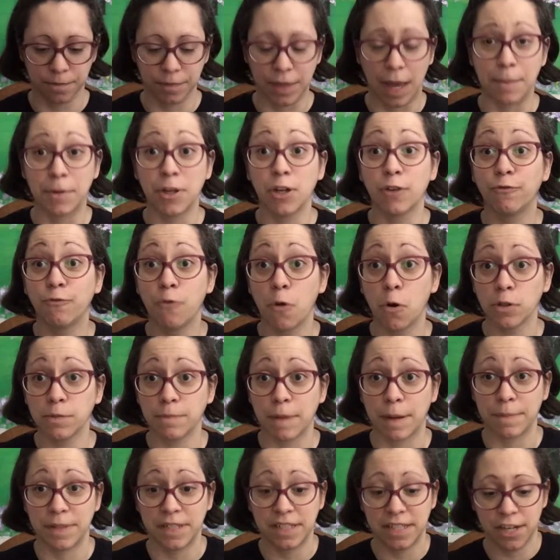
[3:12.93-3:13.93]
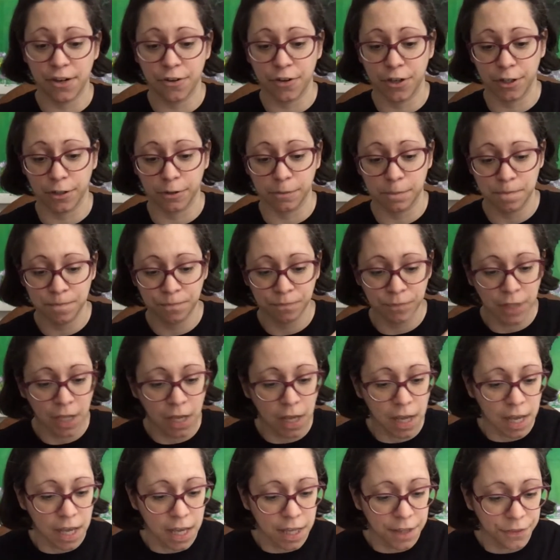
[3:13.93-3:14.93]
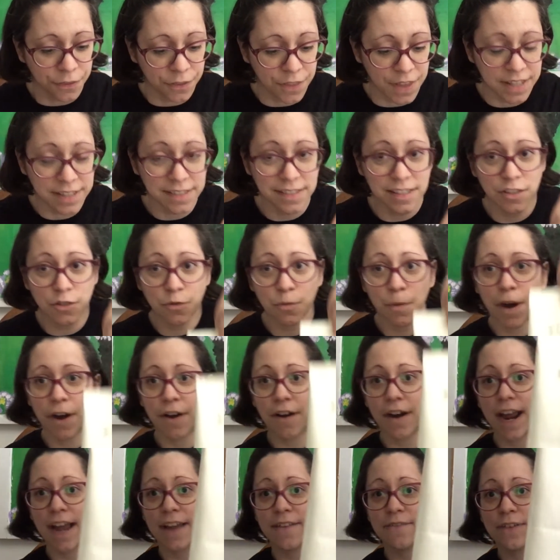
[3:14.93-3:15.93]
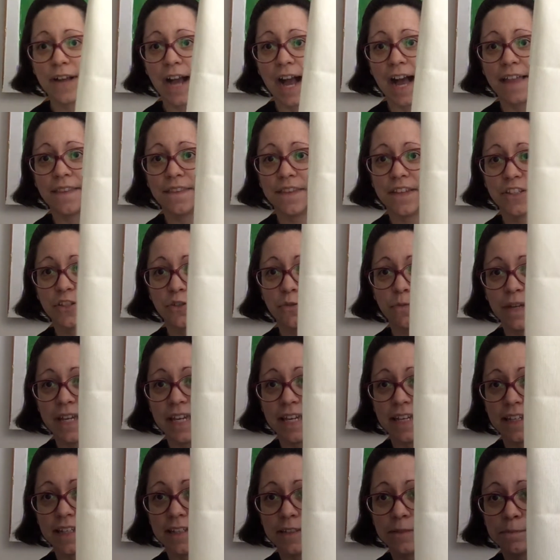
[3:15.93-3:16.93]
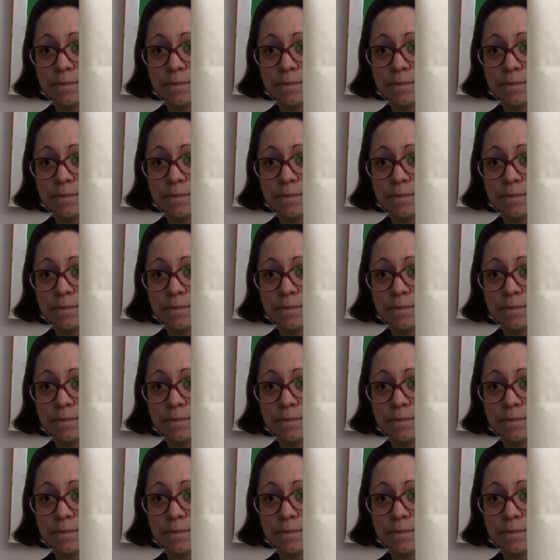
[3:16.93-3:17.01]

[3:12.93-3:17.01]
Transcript: I'm going to fold my material. This is where I've got this week.